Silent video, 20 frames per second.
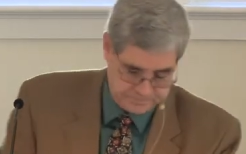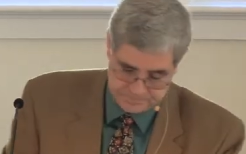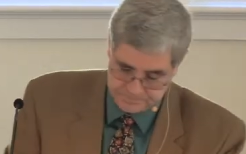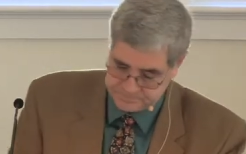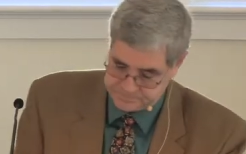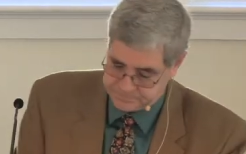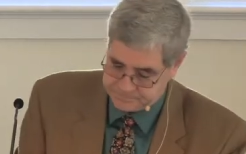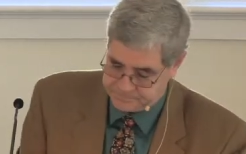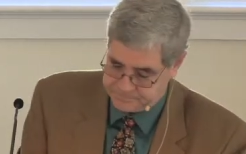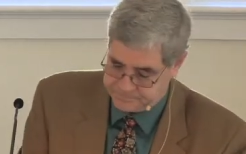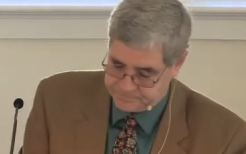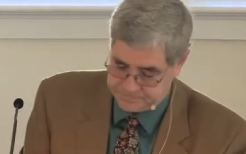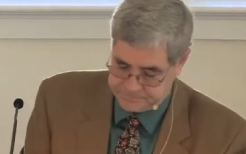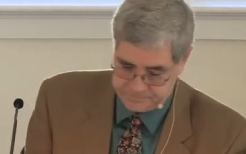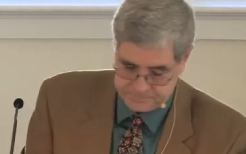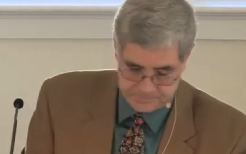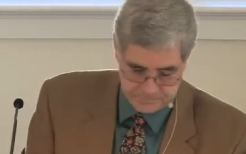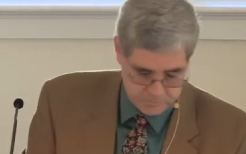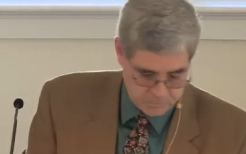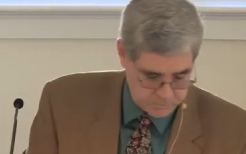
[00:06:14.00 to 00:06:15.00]

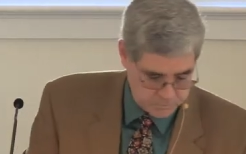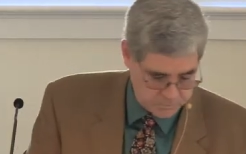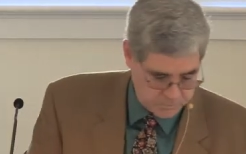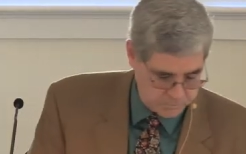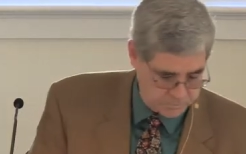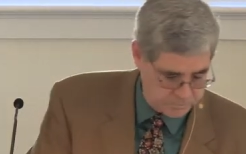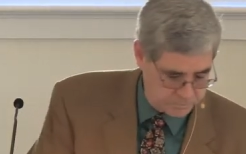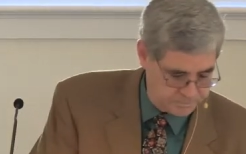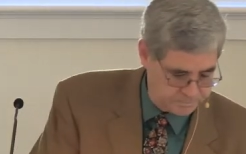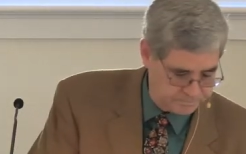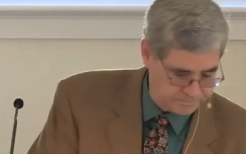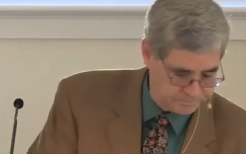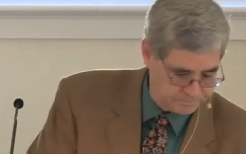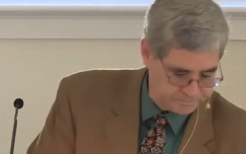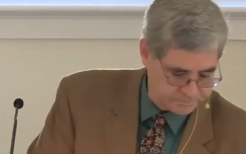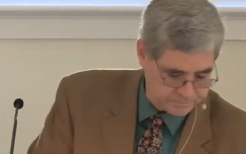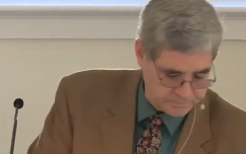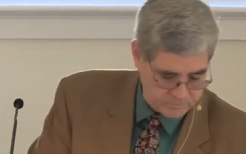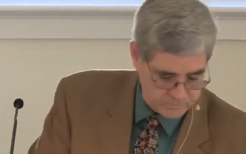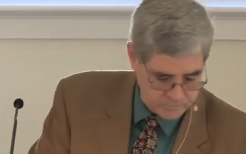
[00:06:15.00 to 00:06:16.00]

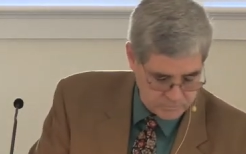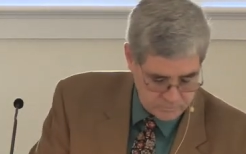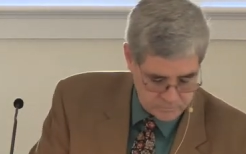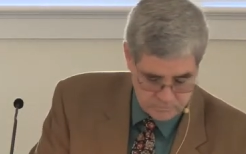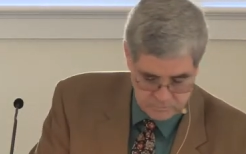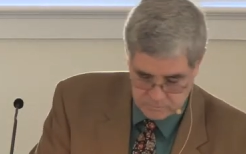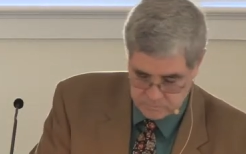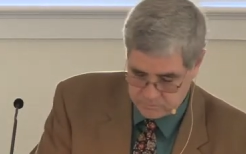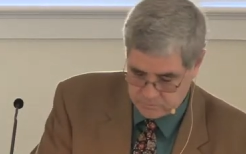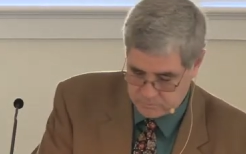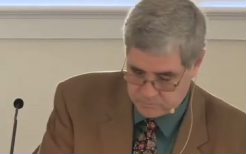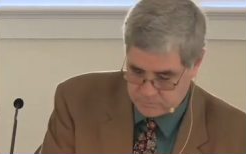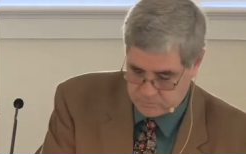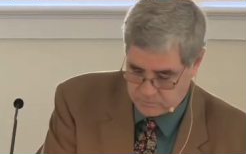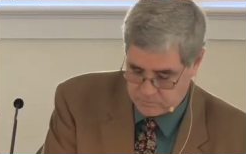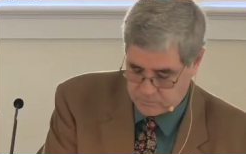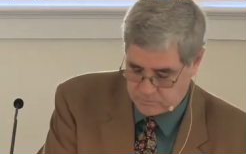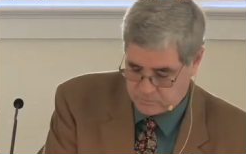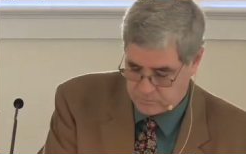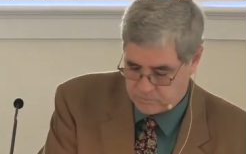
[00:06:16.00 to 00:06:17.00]

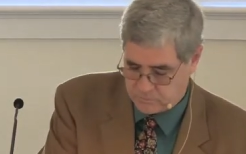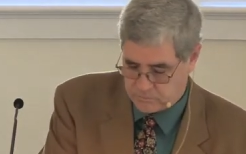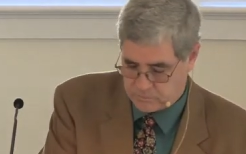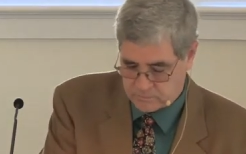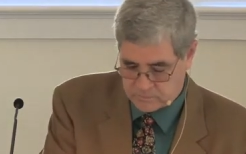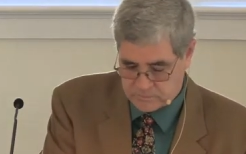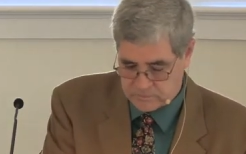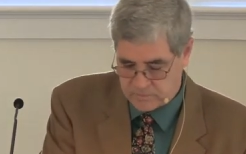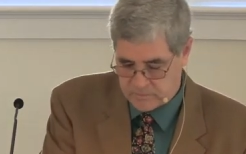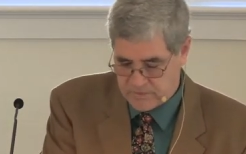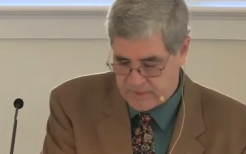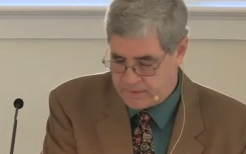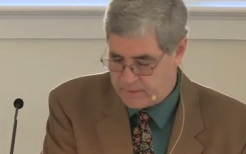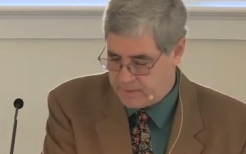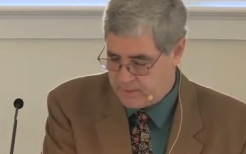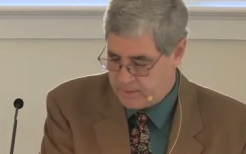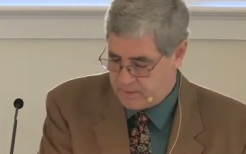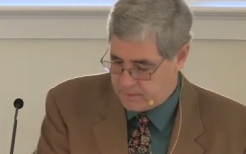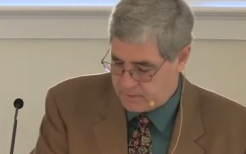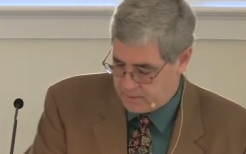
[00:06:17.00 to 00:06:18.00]

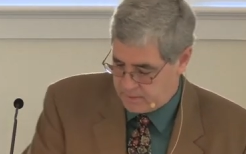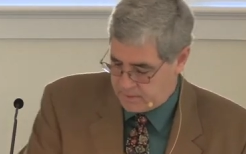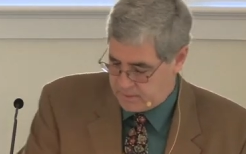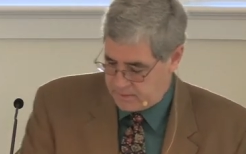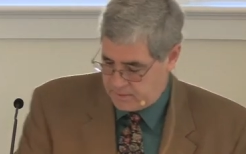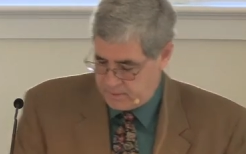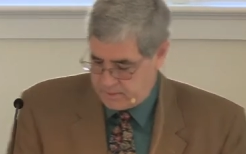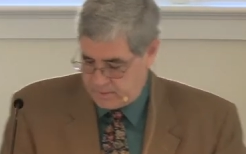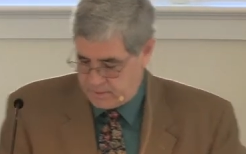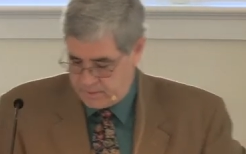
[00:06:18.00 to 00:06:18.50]
No one is speaking in this clip.